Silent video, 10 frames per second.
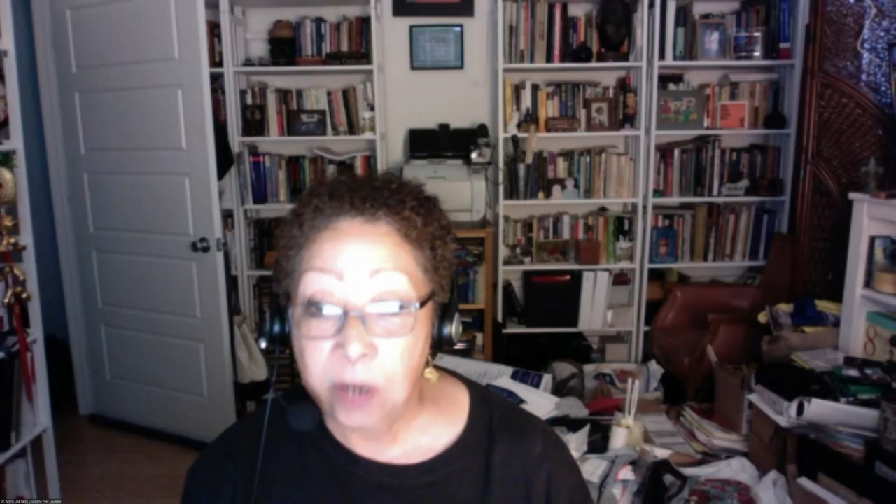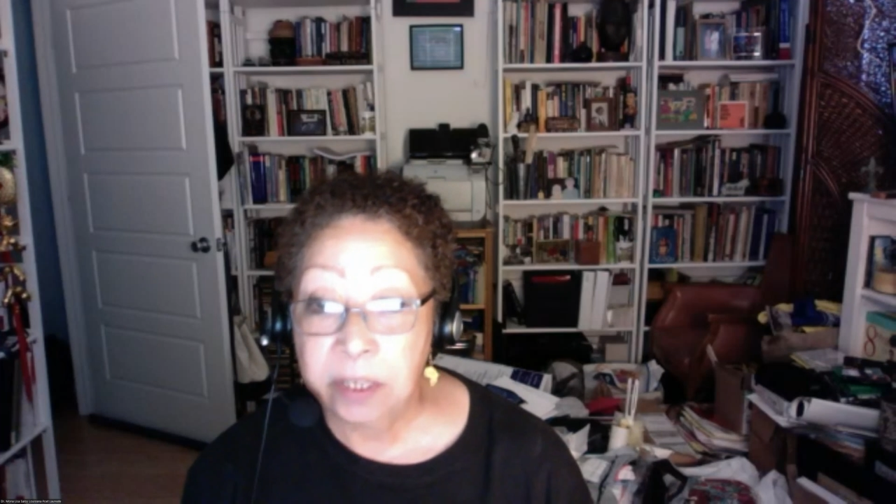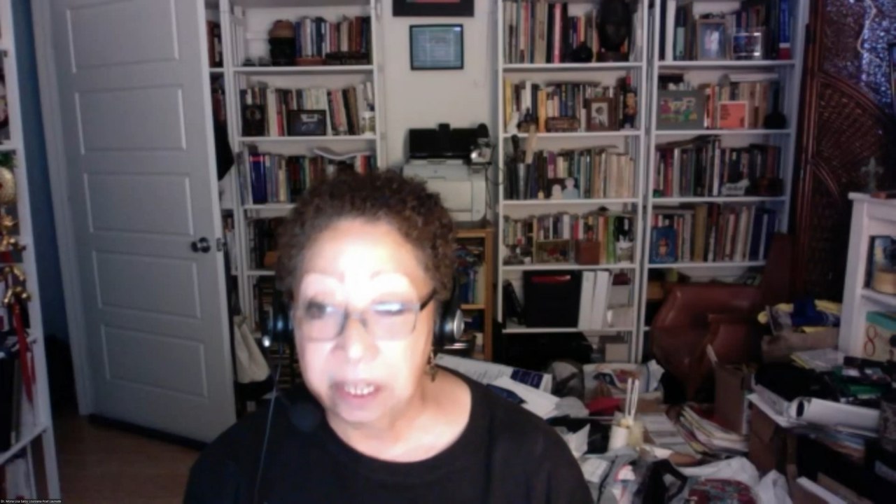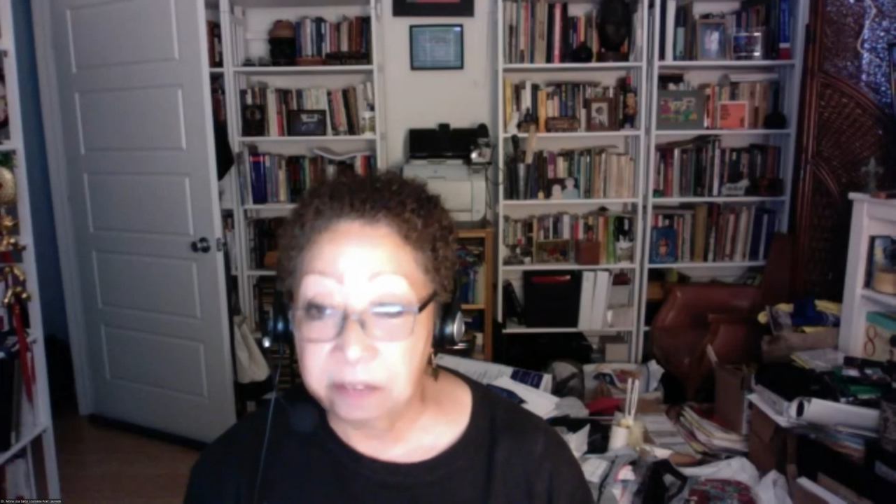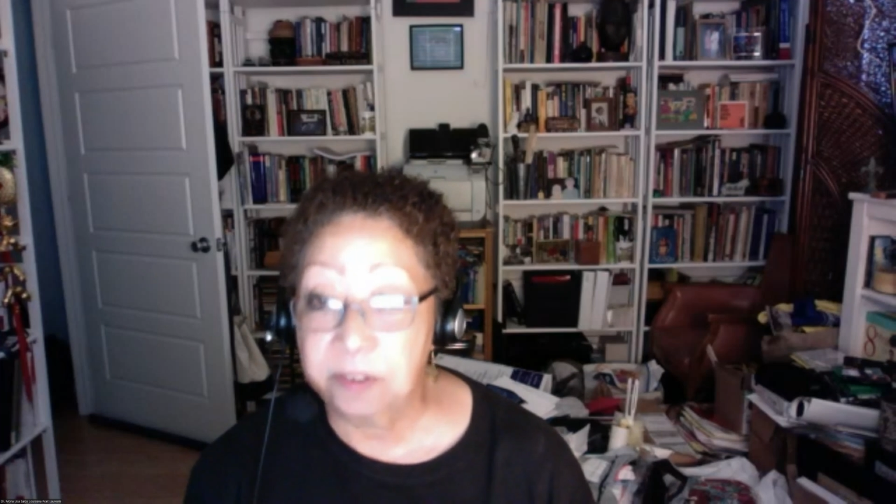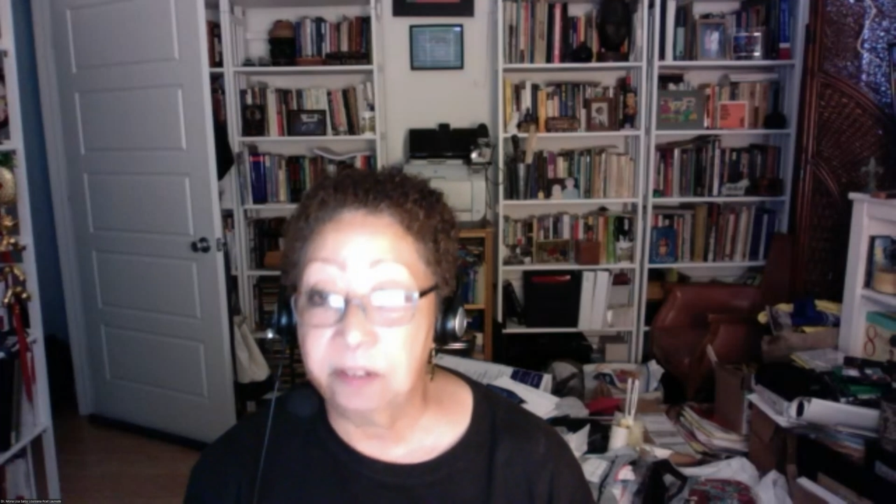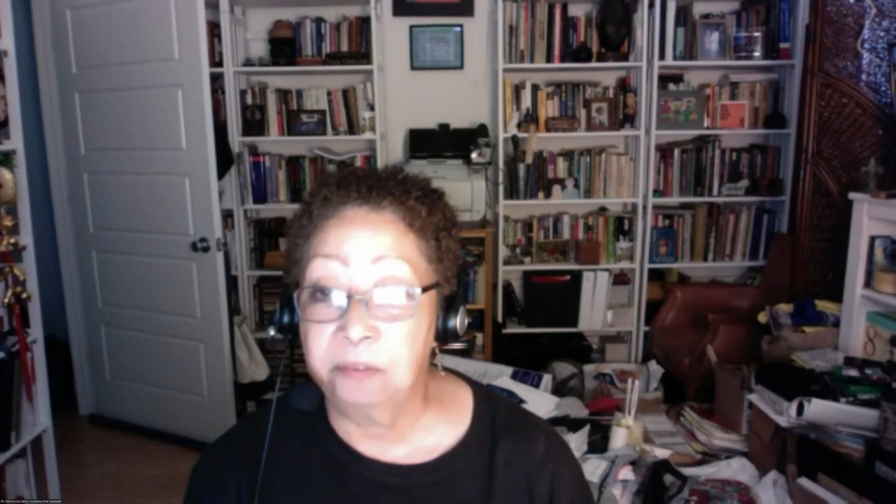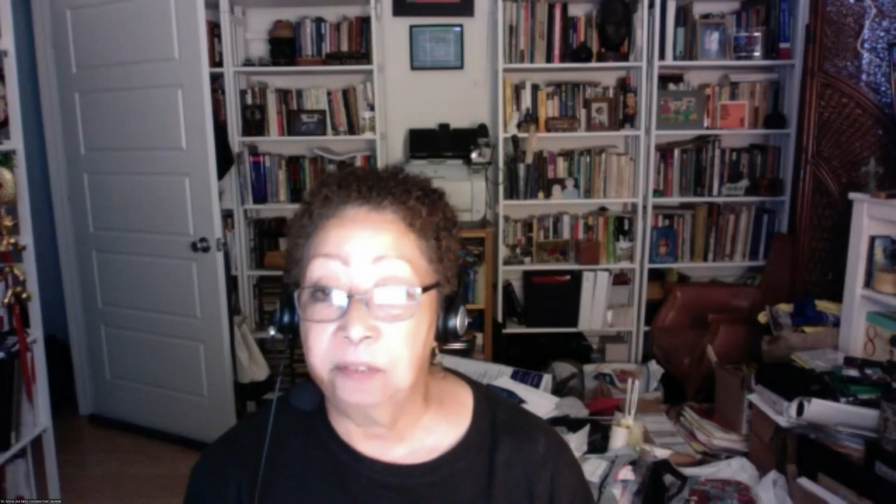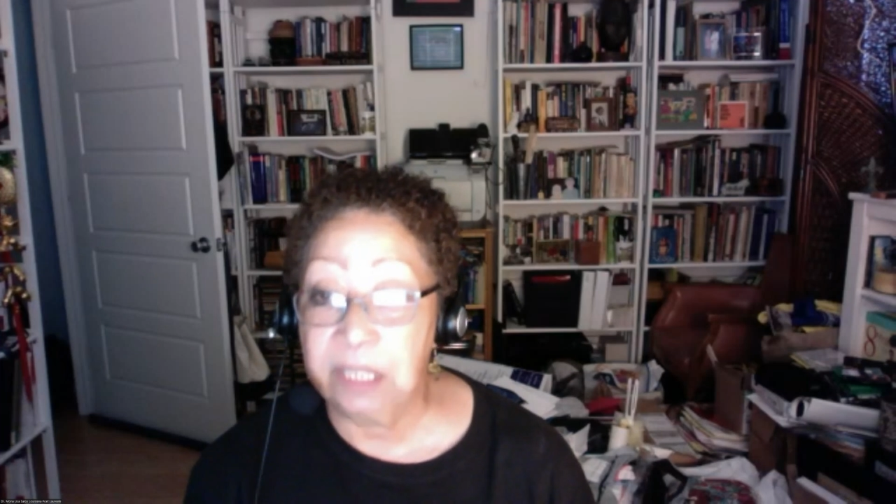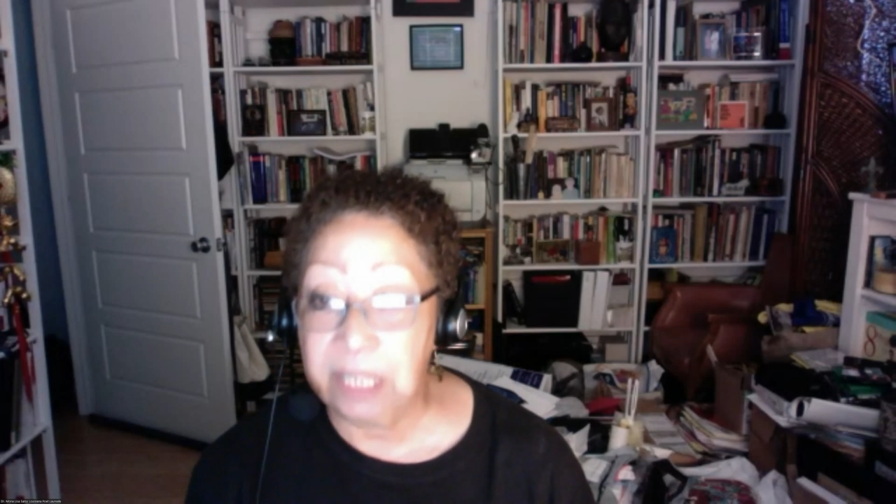gifts of
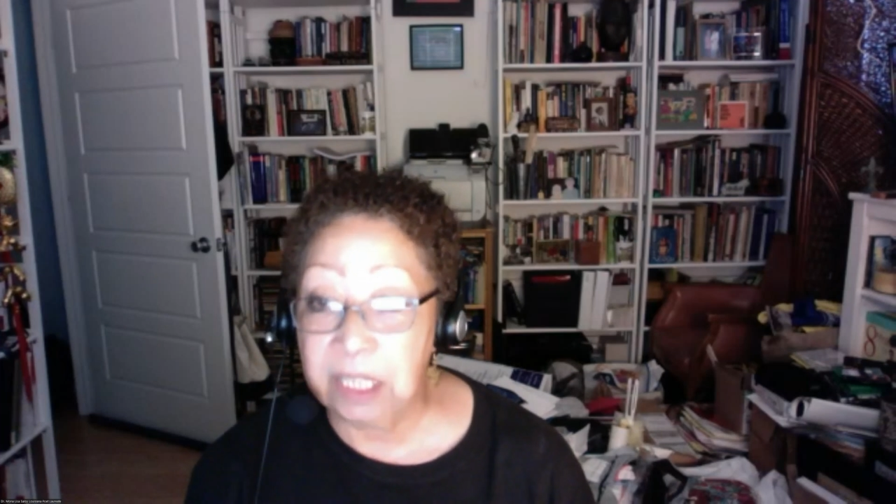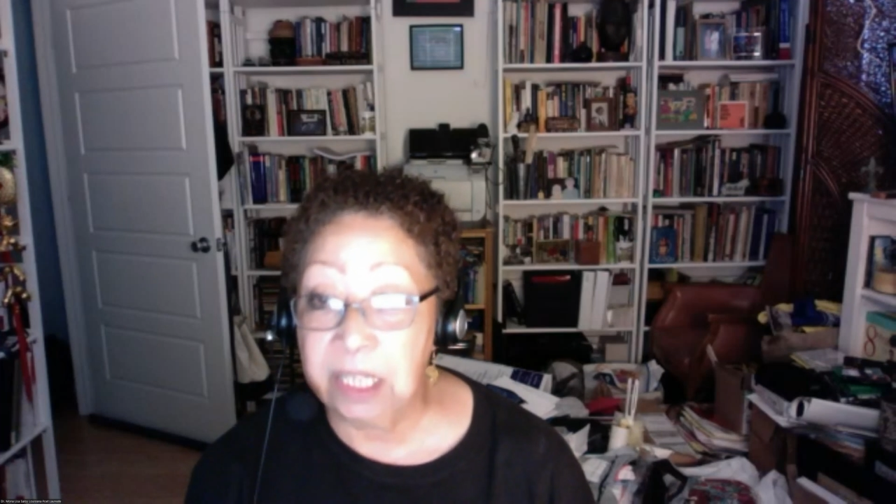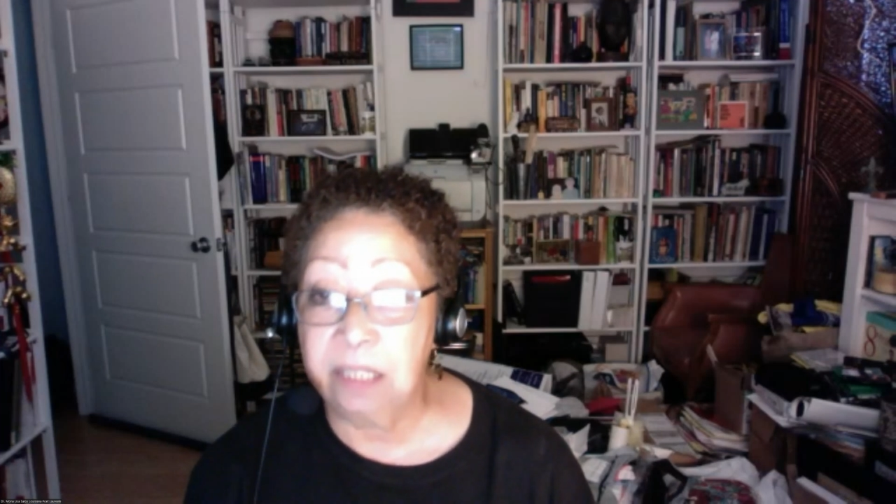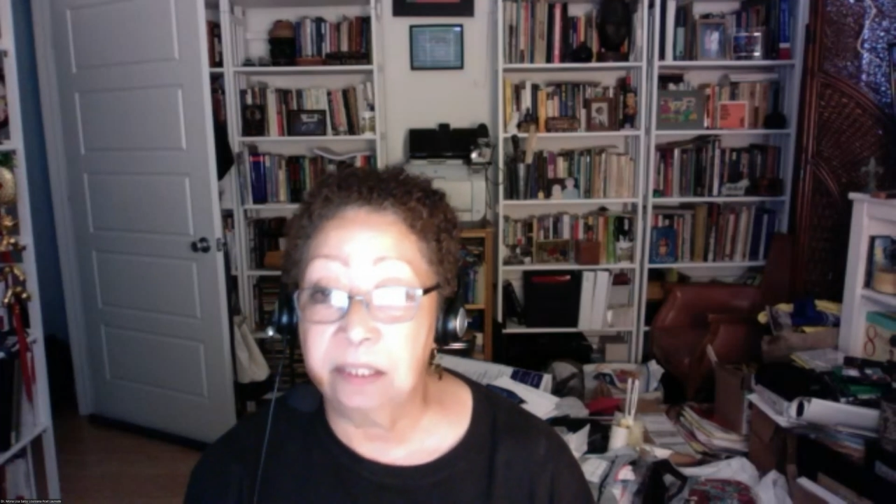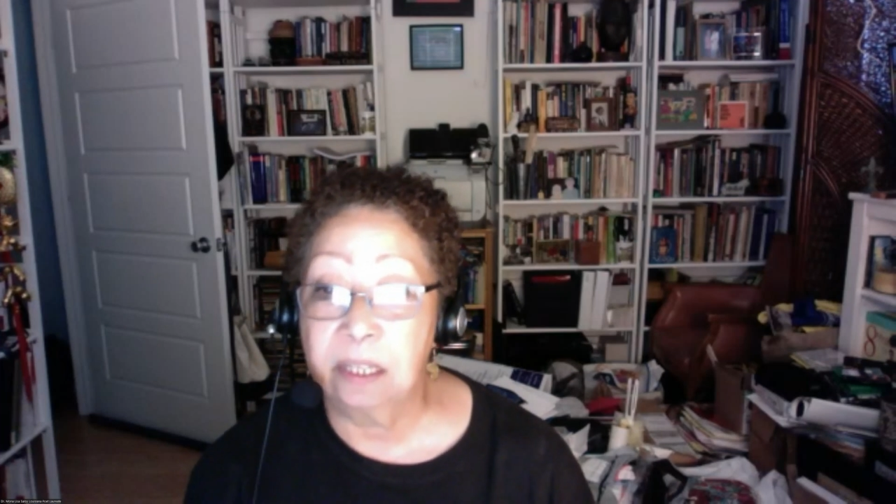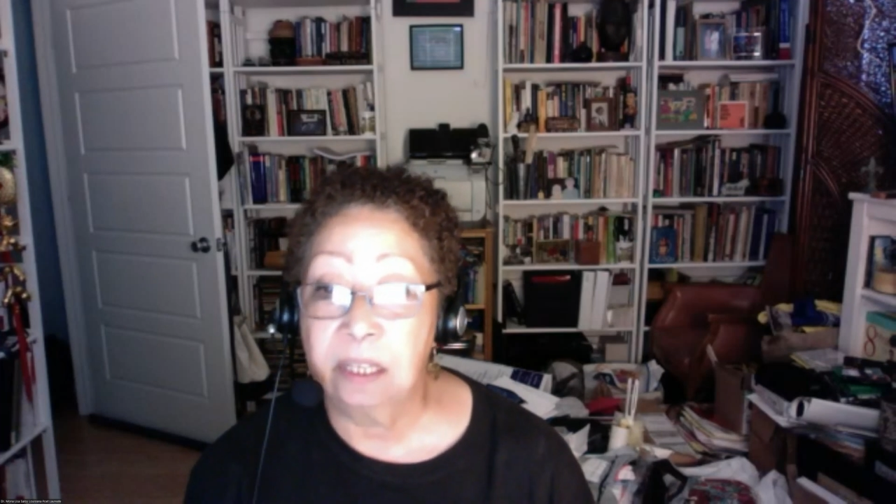lilies,